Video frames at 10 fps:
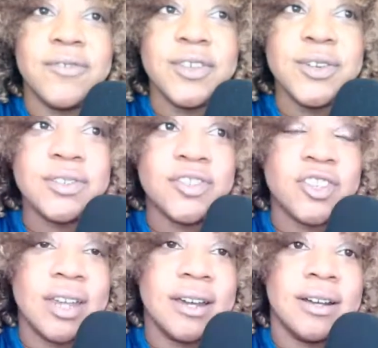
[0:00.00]
for you to
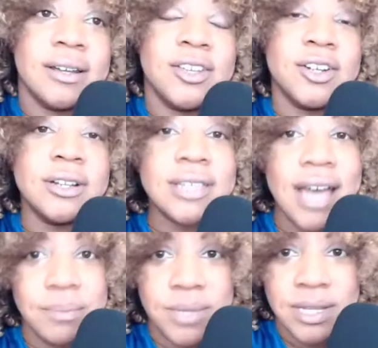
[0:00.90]
share your
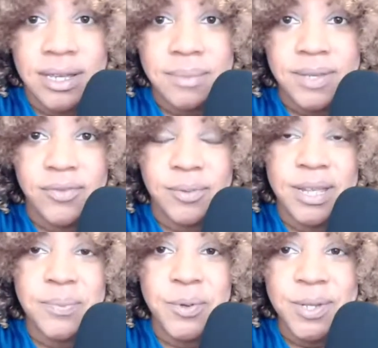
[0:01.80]
top tips for
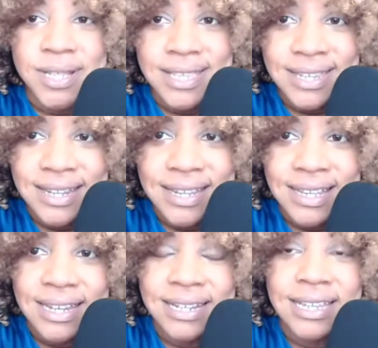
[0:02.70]
people listening
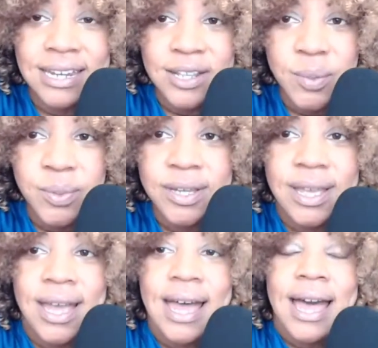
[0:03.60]
and getting the book.
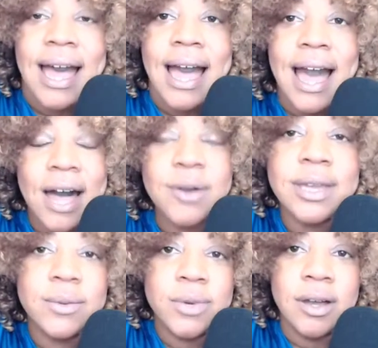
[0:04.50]
How
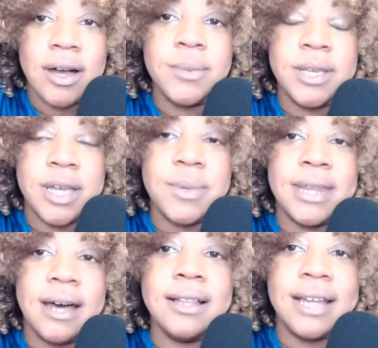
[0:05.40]
can we all become an
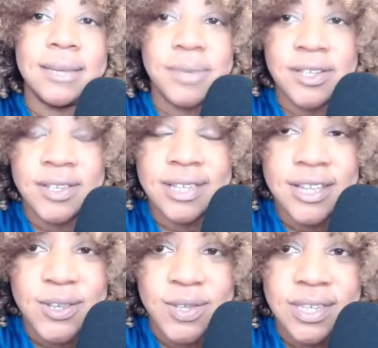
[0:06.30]
ally? Because
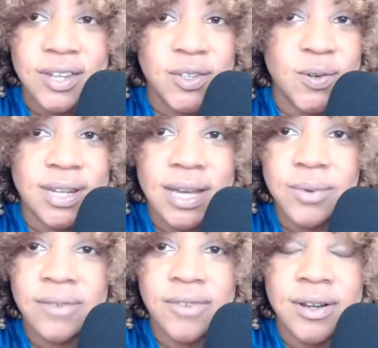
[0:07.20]
like you said, you and I,
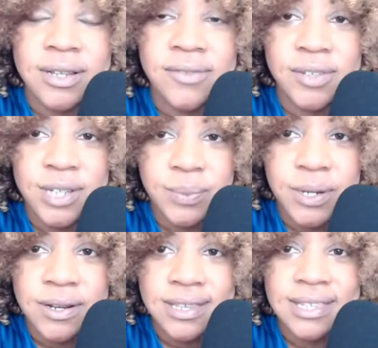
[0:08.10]
we have very different
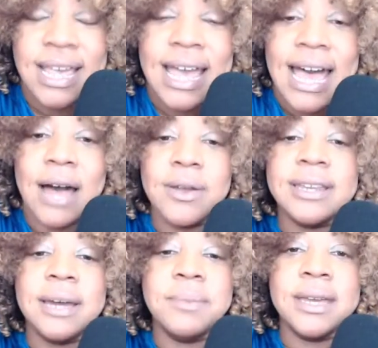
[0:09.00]
experiences. How
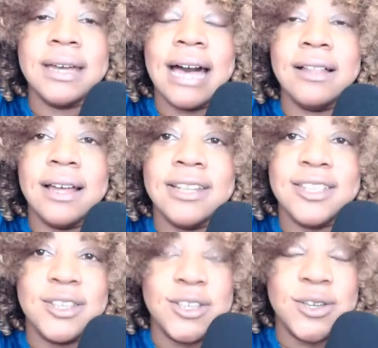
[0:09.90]
can I be an ally
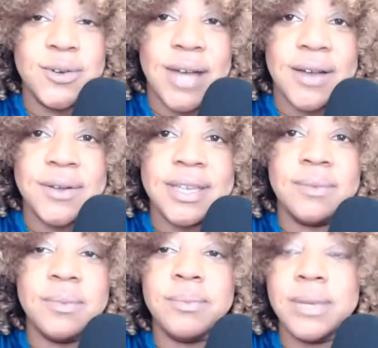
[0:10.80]
to you? How
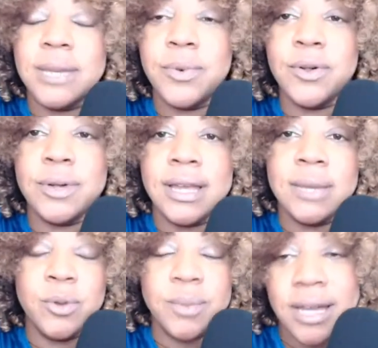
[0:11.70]
can people,
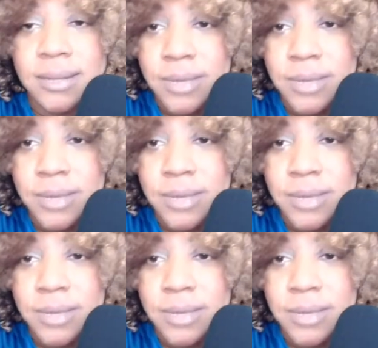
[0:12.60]
able-bodied